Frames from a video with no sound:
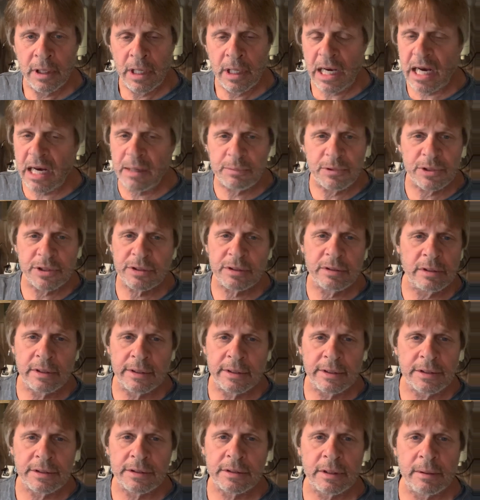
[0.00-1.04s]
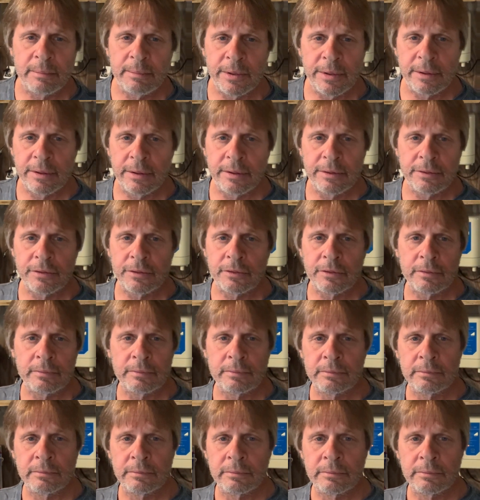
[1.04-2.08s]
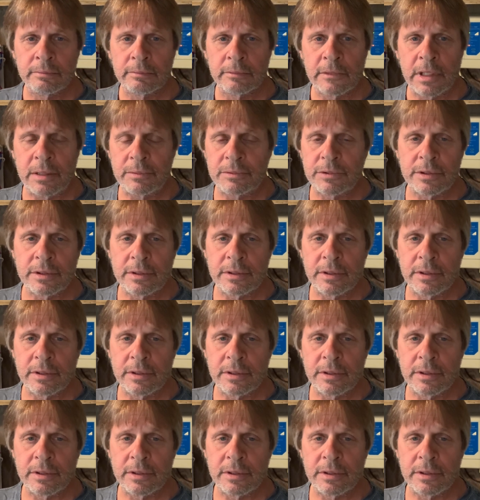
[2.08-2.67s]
I'm just going to assemble those. I'm going